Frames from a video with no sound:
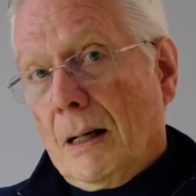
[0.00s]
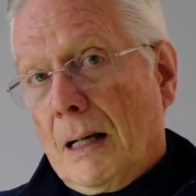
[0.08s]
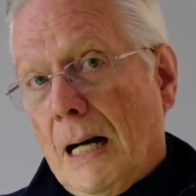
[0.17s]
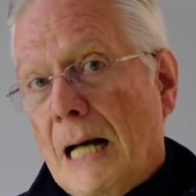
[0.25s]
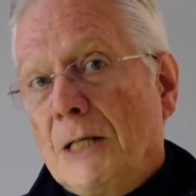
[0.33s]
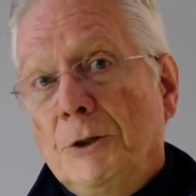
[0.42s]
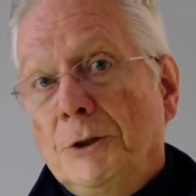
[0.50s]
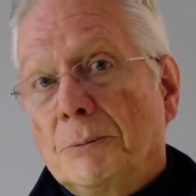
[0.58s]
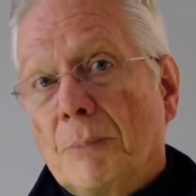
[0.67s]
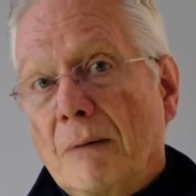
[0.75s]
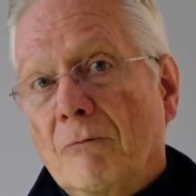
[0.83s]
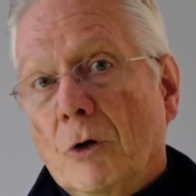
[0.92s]
I use
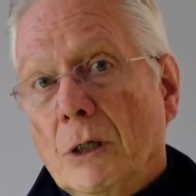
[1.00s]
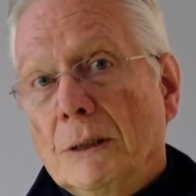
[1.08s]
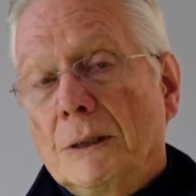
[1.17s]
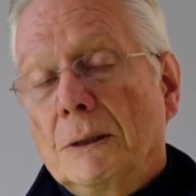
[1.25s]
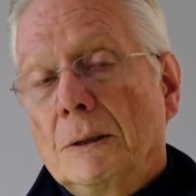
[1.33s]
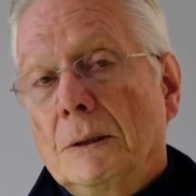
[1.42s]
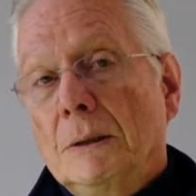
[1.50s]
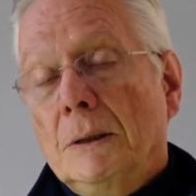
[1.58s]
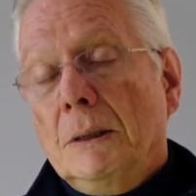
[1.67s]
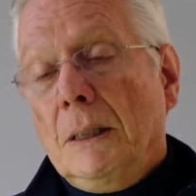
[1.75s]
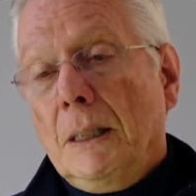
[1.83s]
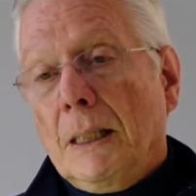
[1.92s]
my voice.
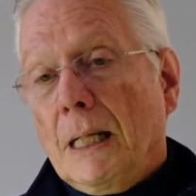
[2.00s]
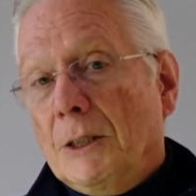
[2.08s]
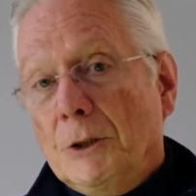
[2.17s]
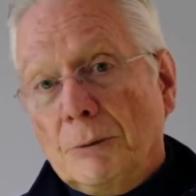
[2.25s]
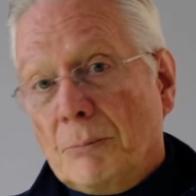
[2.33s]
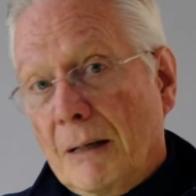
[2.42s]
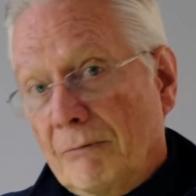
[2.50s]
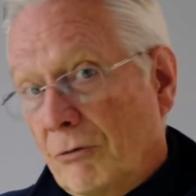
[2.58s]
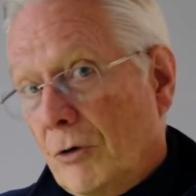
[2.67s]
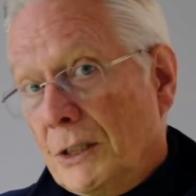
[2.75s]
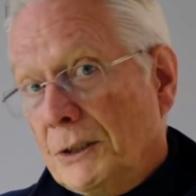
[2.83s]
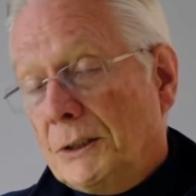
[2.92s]
And I use my
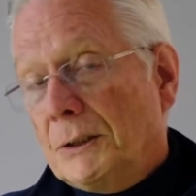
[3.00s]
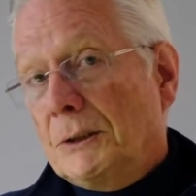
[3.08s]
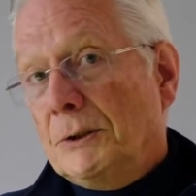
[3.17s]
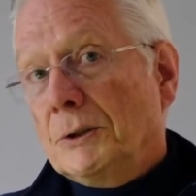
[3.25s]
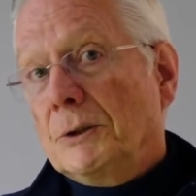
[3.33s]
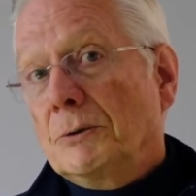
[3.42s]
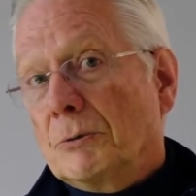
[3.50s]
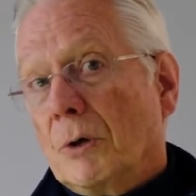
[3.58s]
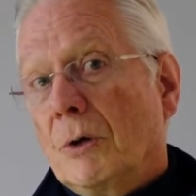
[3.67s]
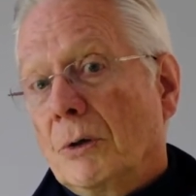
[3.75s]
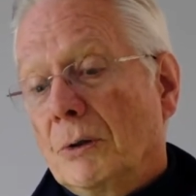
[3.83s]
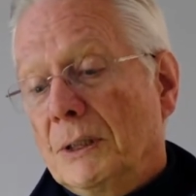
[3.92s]
voice to
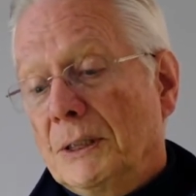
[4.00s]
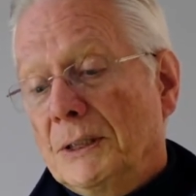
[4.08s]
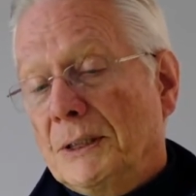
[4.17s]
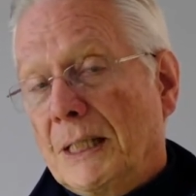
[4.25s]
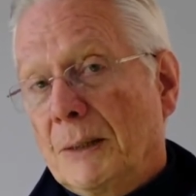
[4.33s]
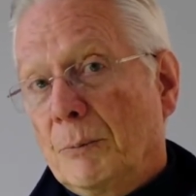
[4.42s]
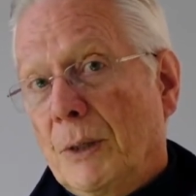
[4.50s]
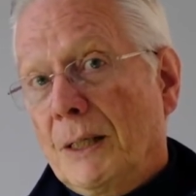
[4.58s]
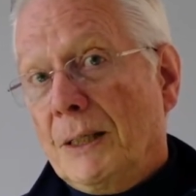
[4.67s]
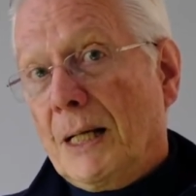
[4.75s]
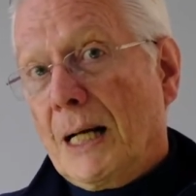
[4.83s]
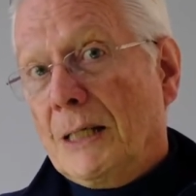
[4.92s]
control in the same way
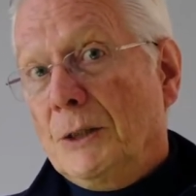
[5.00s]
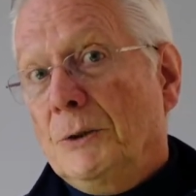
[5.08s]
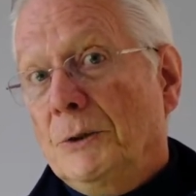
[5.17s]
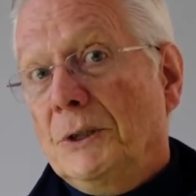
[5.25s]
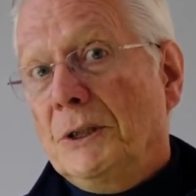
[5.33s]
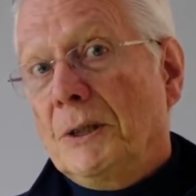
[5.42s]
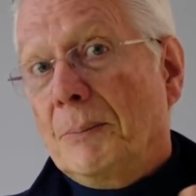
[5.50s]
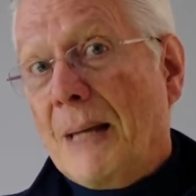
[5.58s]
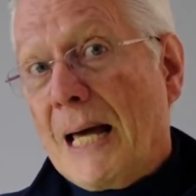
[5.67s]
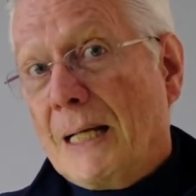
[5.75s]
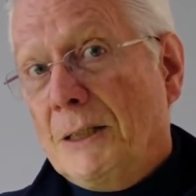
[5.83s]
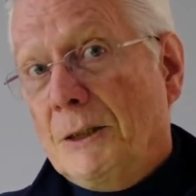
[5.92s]
that I use it to
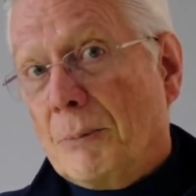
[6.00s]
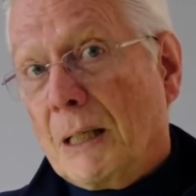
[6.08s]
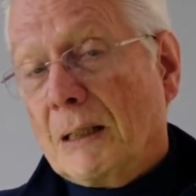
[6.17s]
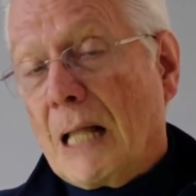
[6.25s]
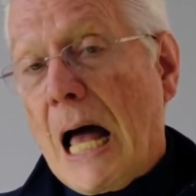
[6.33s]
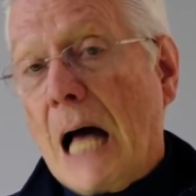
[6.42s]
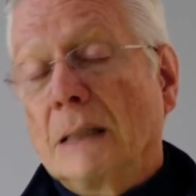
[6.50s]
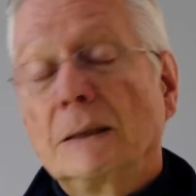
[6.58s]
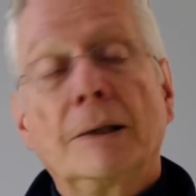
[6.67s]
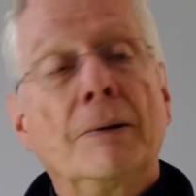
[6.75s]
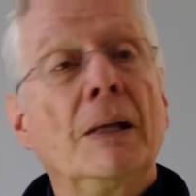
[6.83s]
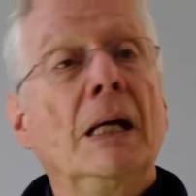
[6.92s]
manage my class.
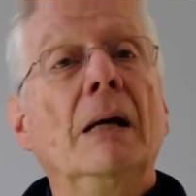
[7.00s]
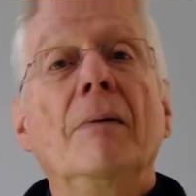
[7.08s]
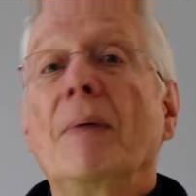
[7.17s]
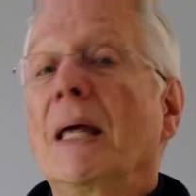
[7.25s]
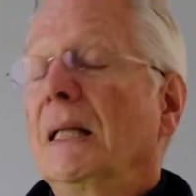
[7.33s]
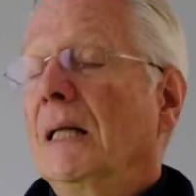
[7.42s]
And